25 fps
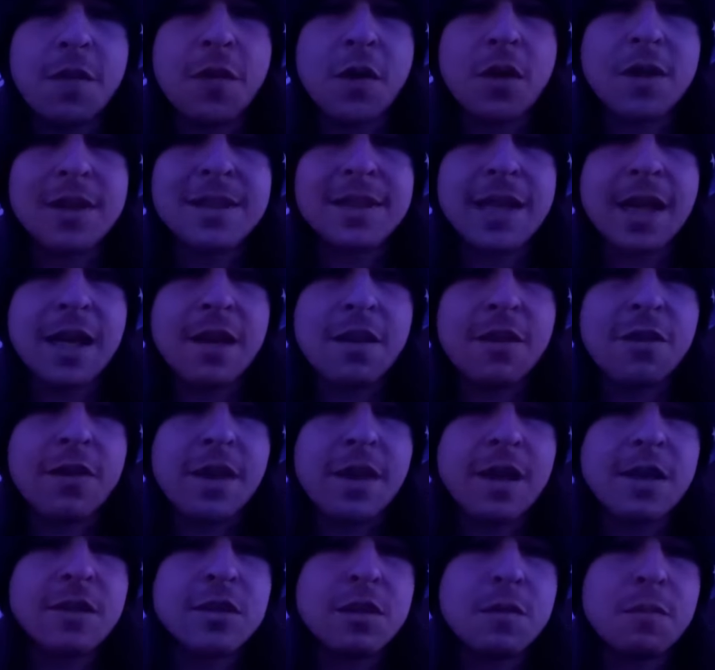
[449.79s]
they're saying
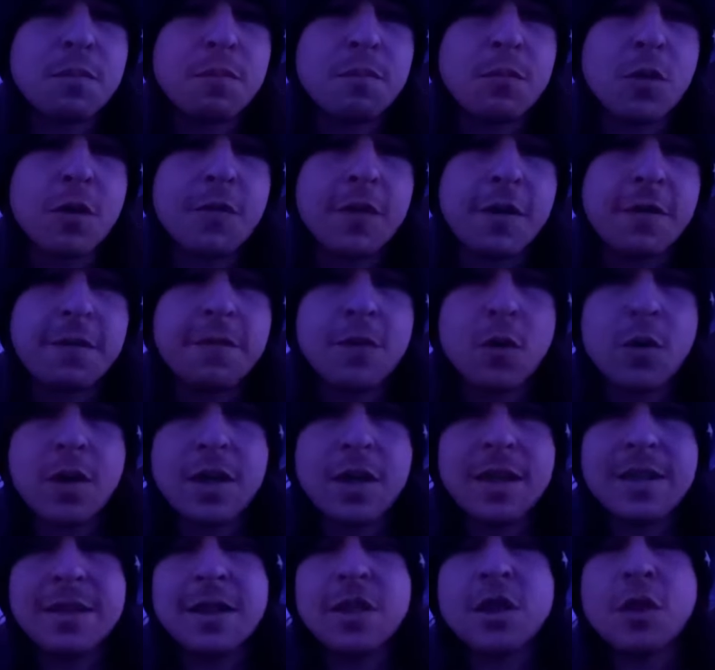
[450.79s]
things are moving forward
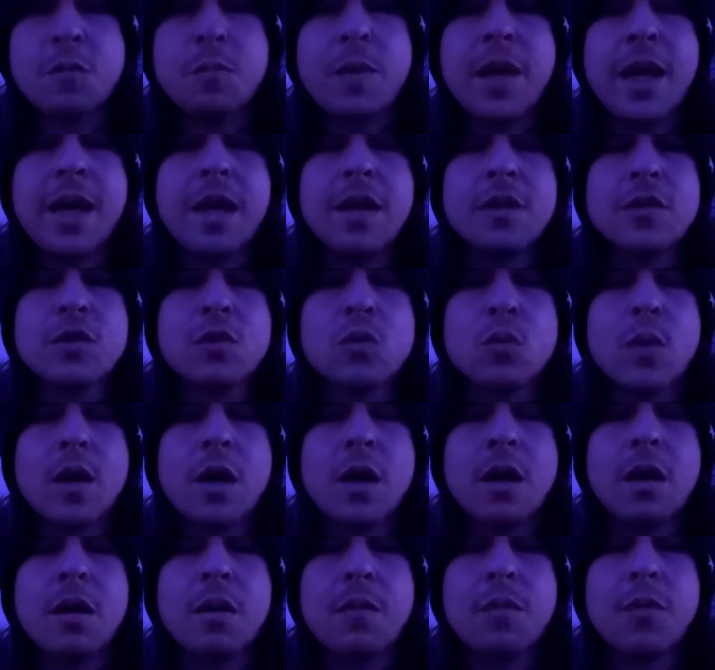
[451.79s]
in such a pace
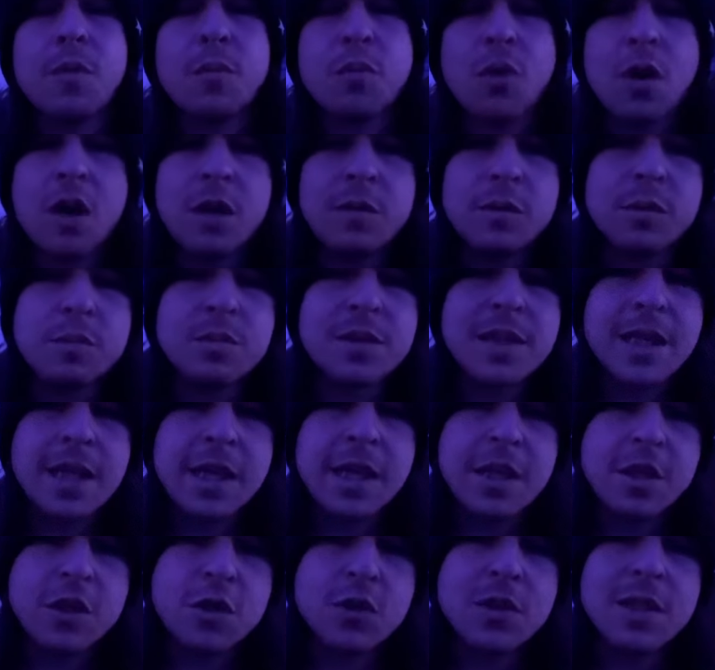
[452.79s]
where the problems, the
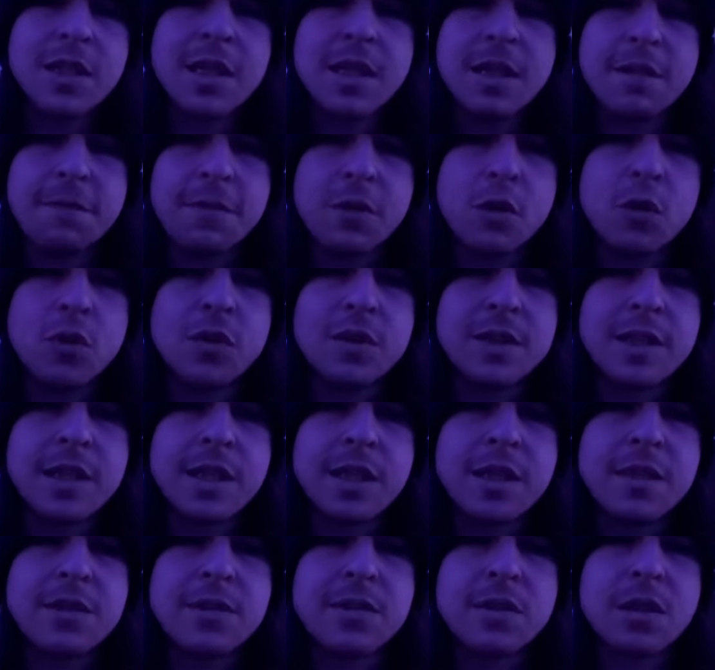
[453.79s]
issues, and the
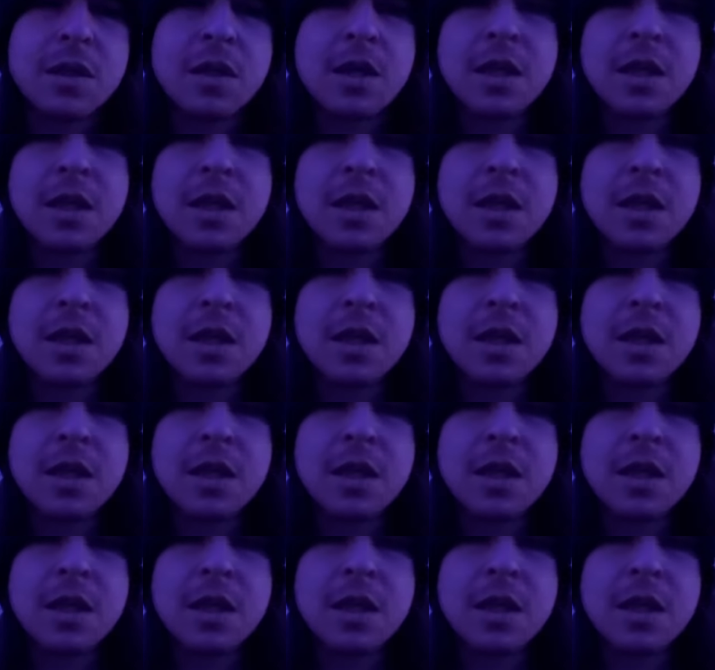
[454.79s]
difficulties,